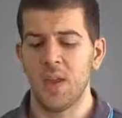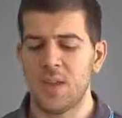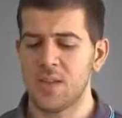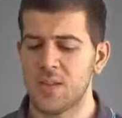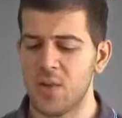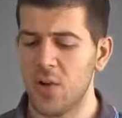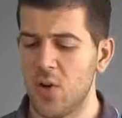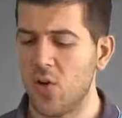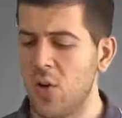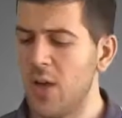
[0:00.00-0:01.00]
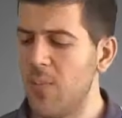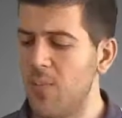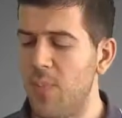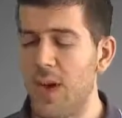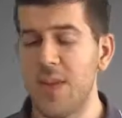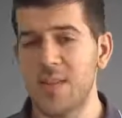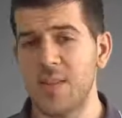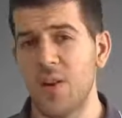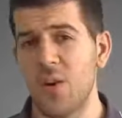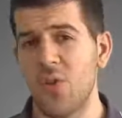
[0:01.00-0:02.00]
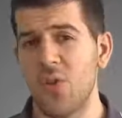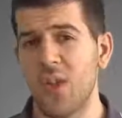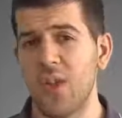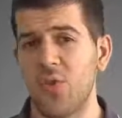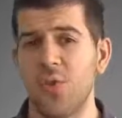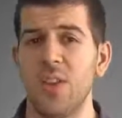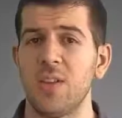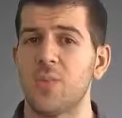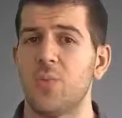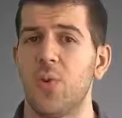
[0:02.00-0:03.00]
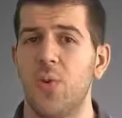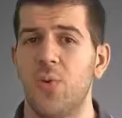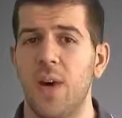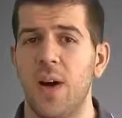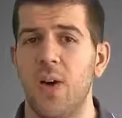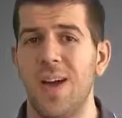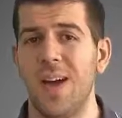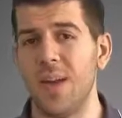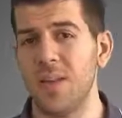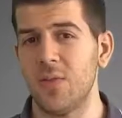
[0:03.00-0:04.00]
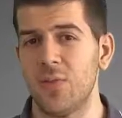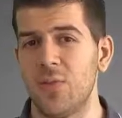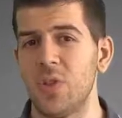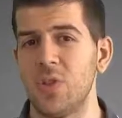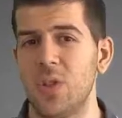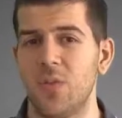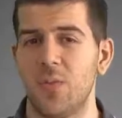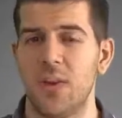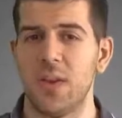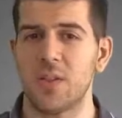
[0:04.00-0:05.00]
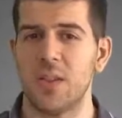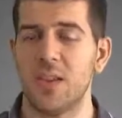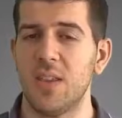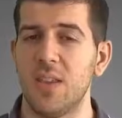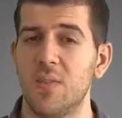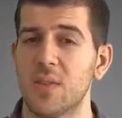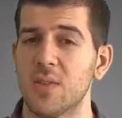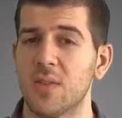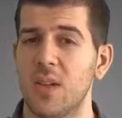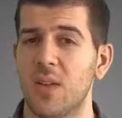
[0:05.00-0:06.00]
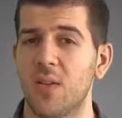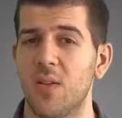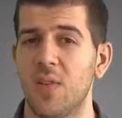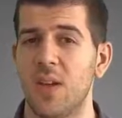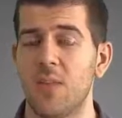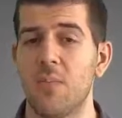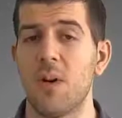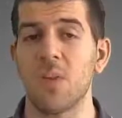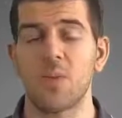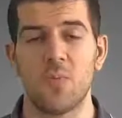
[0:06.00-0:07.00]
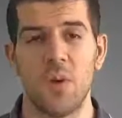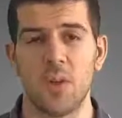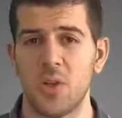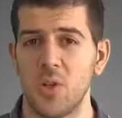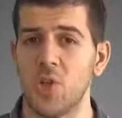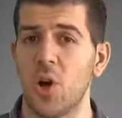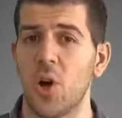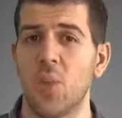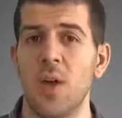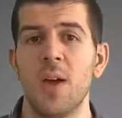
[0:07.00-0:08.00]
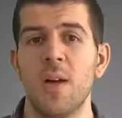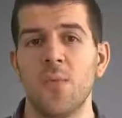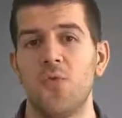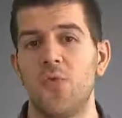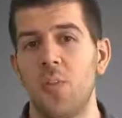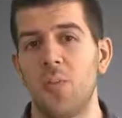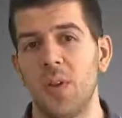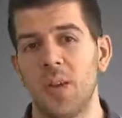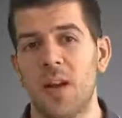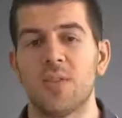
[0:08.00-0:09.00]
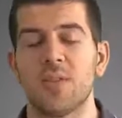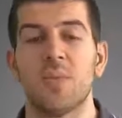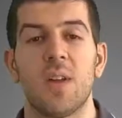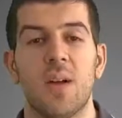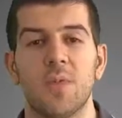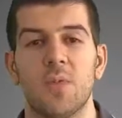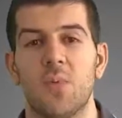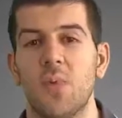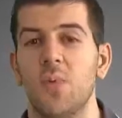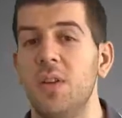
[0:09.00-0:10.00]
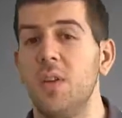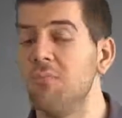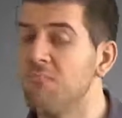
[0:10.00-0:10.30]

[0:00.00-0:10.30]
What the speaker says: So based on the ingredients profile and the nutrition information, I think MuscleTech could have done a much better job dropping down some types of protein